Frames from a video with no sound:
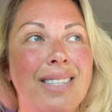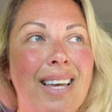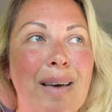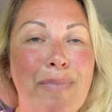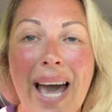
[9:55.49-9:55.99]

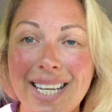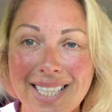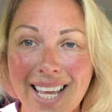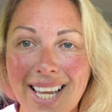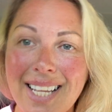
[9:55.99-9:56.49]
a bad
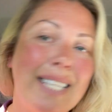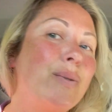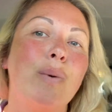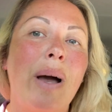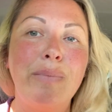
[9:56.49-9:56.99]
thing,
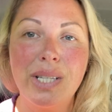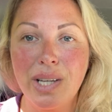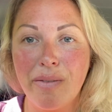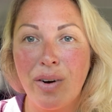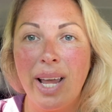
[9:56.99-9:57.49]
is what I'm
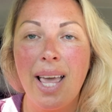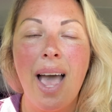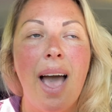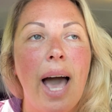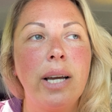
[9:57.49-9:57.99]
discovering.
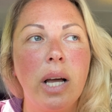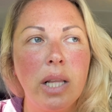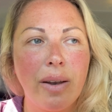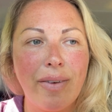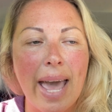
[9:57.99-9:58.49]
I got a
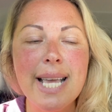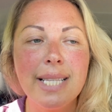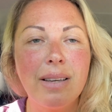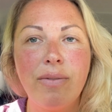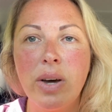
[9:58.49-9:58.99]
lot of
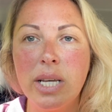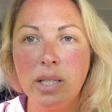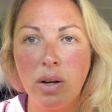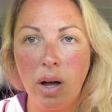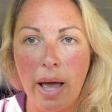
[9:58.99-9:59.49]
hate at
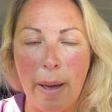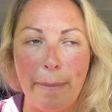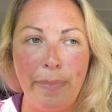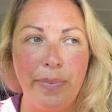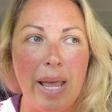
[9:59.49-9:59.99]
first. I got
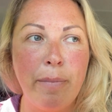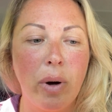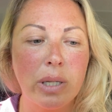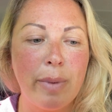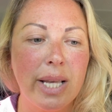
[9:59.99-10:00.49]

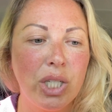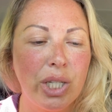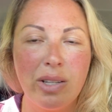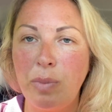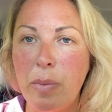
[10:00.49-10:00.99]
inbox
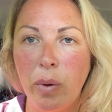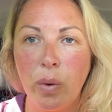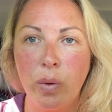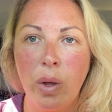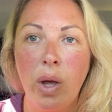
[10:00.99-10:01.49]
messages of
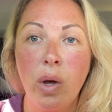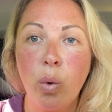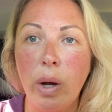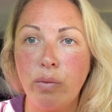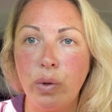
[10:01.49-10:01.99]
people
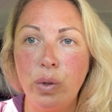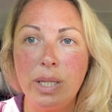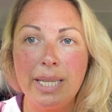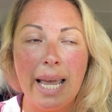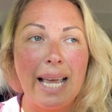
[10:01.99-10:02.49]
quite
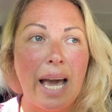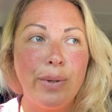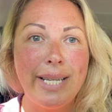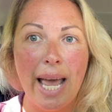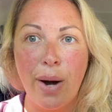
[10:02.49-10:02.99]
rude saying,
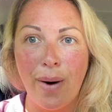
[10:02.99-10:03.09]
how dare